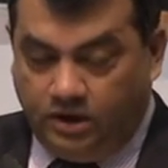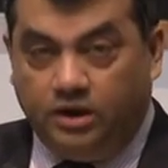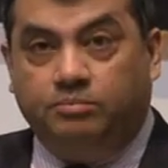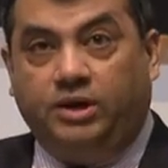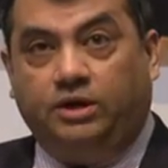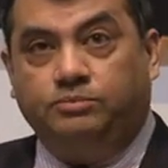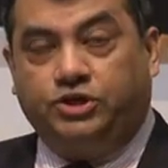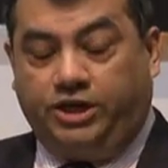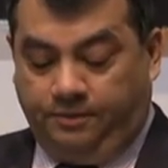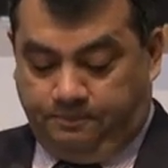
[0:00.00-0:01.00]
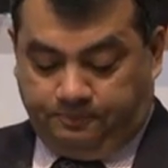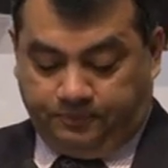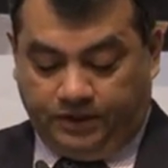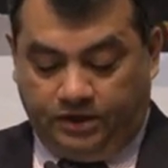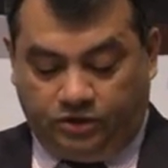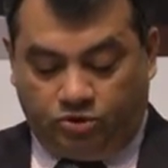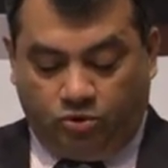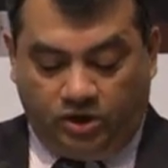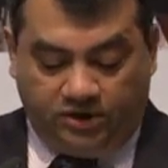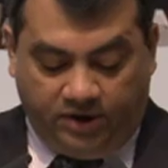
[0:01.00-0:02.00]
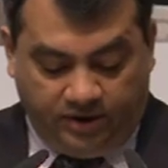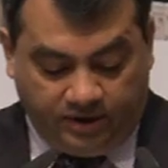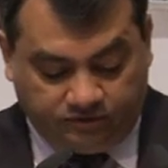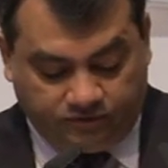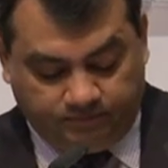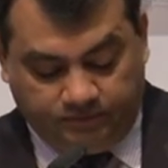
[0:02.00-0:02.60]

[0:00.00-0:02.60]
Madam Chair, in the rural areas,